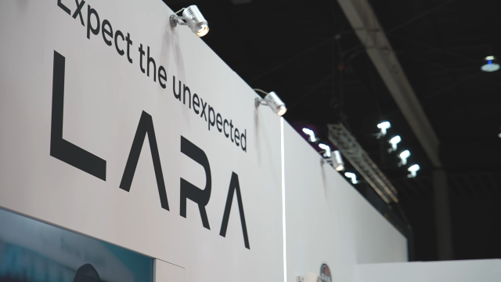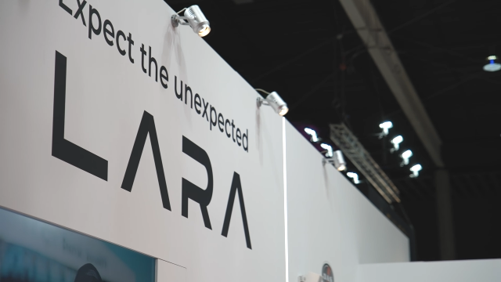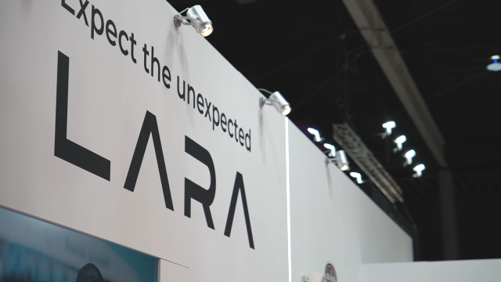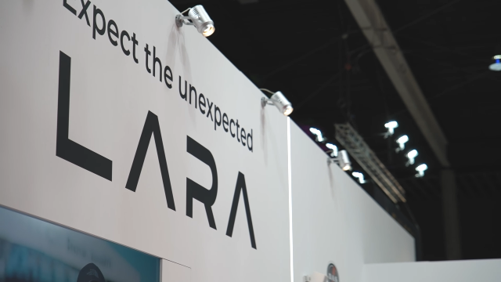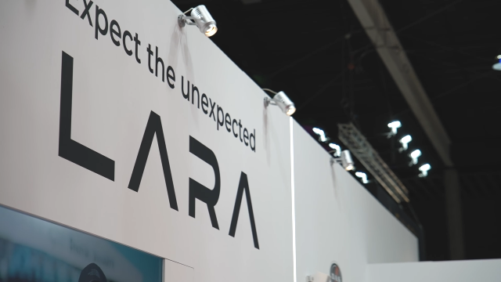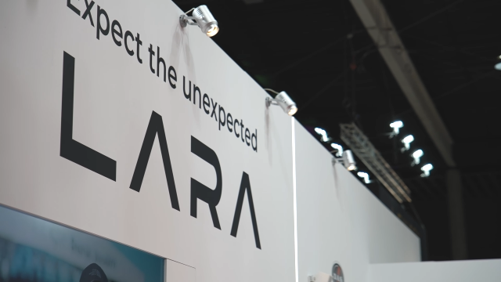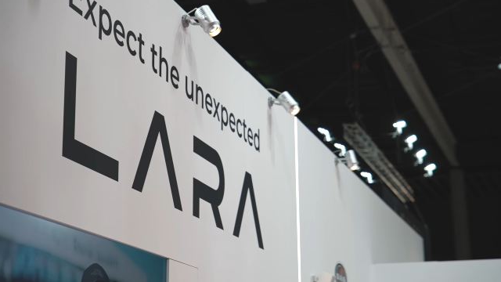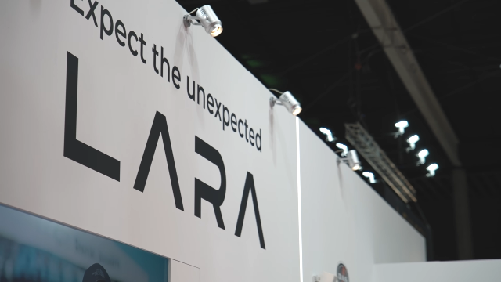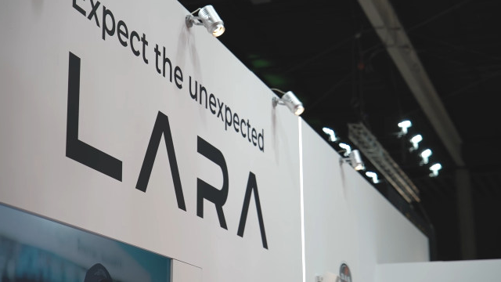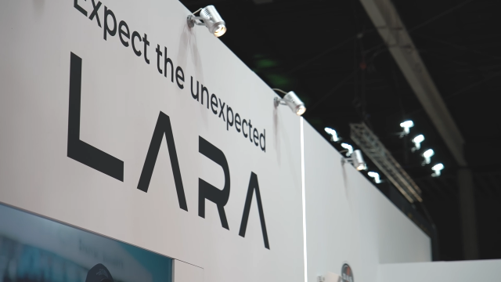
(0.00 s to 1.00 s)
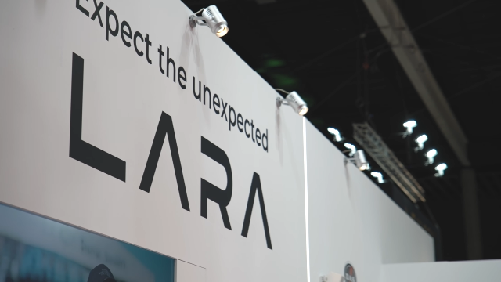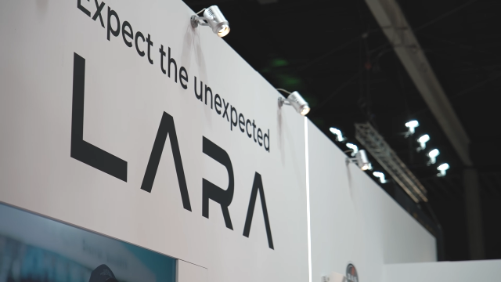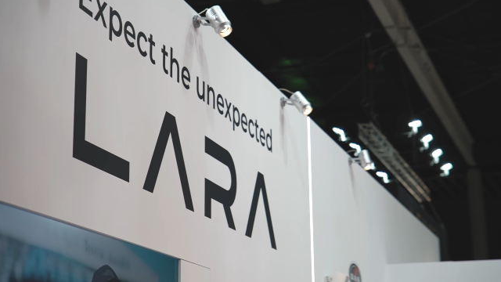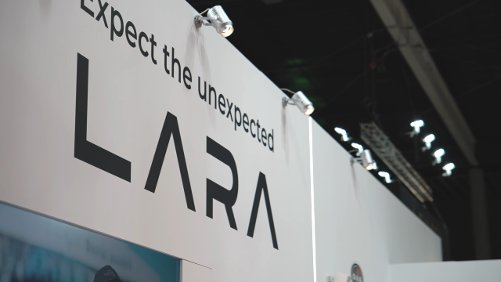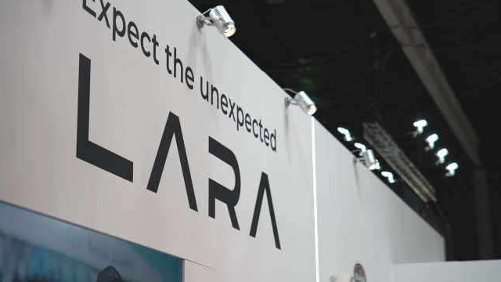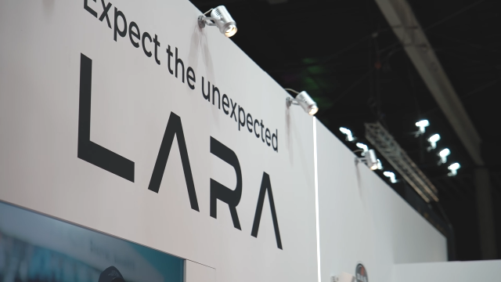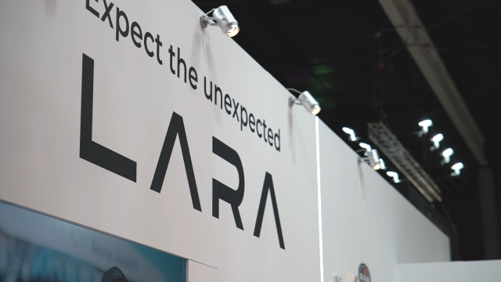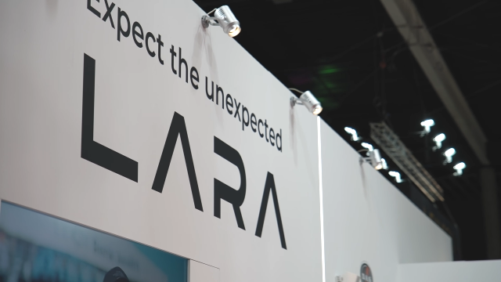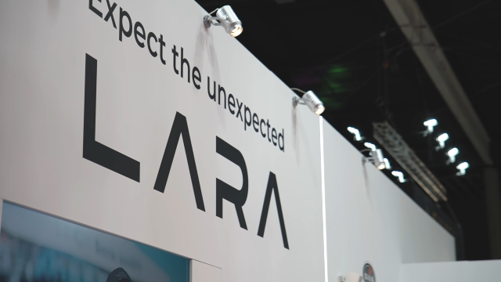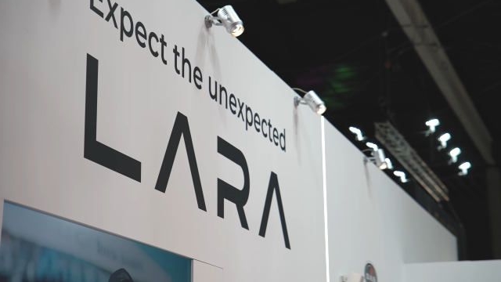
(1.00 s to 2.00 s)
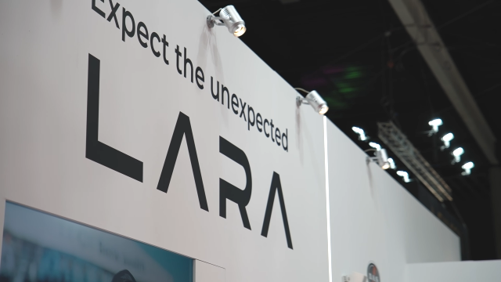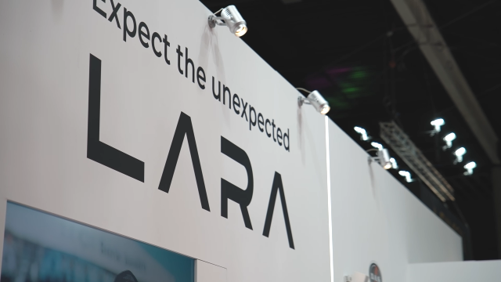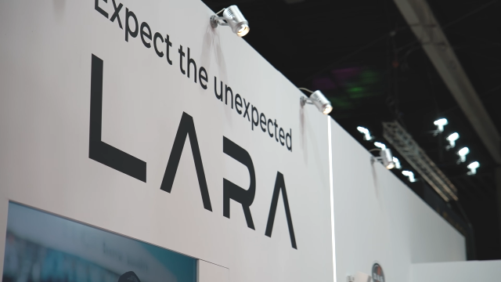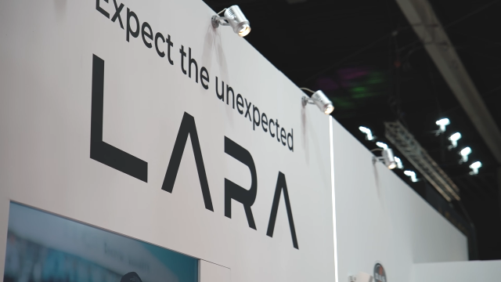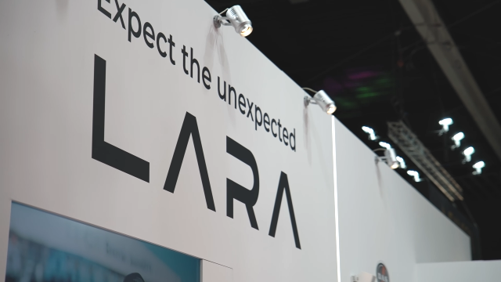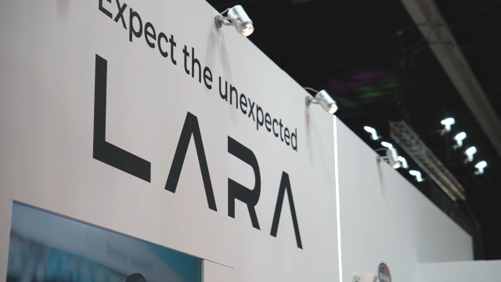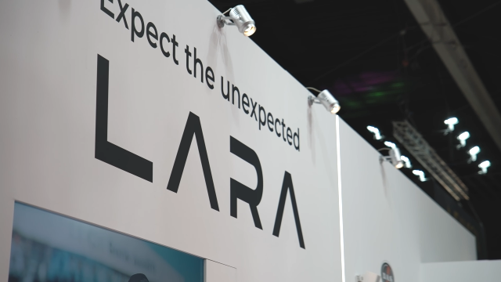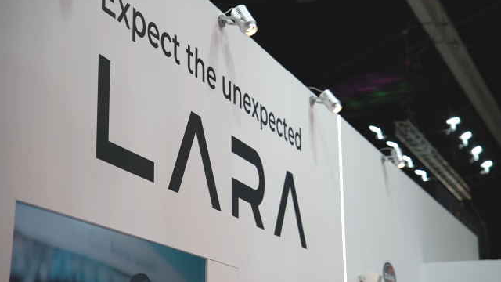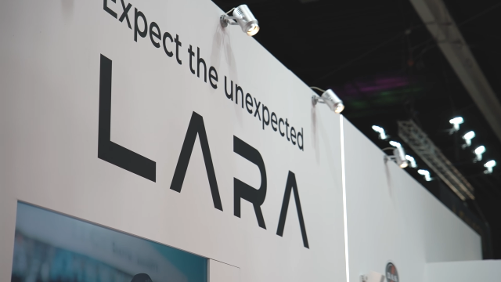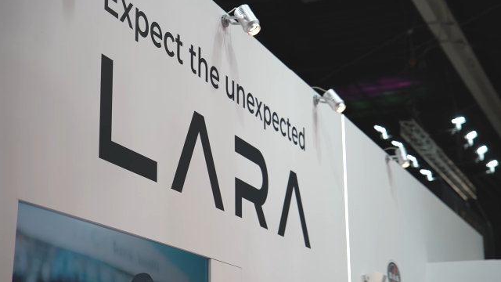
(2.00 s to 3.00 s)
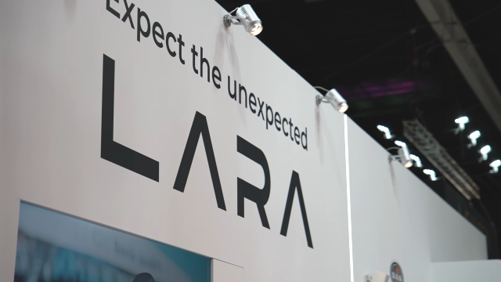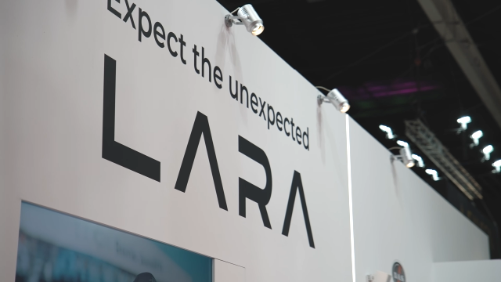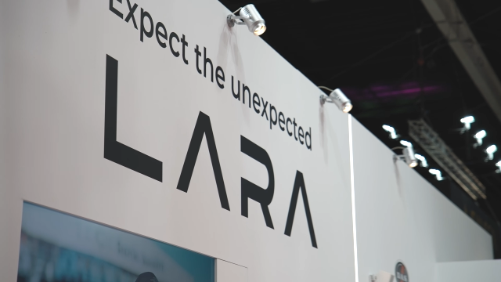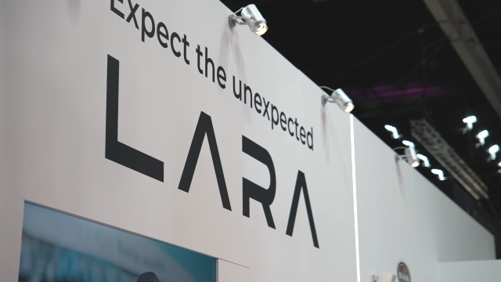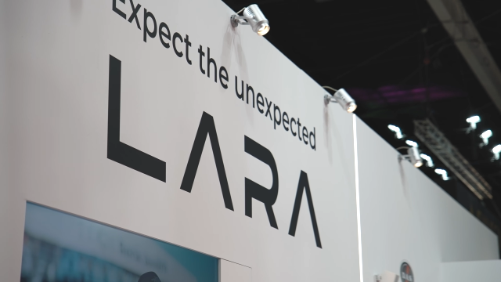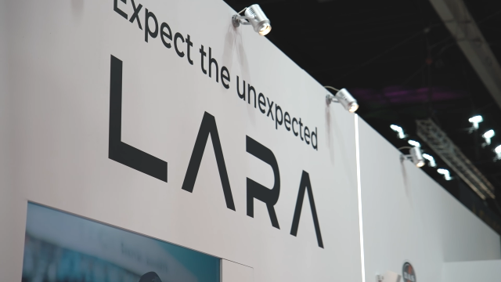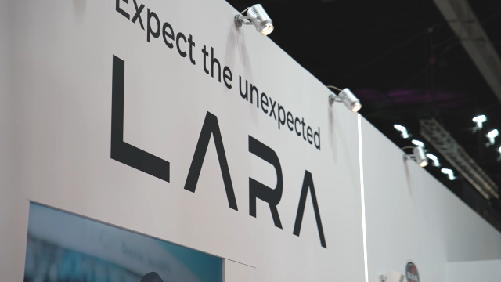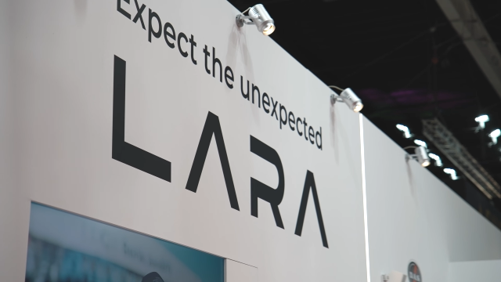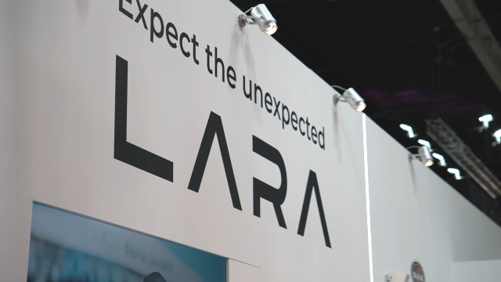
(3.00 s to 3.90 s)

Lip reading: (no speaker visible)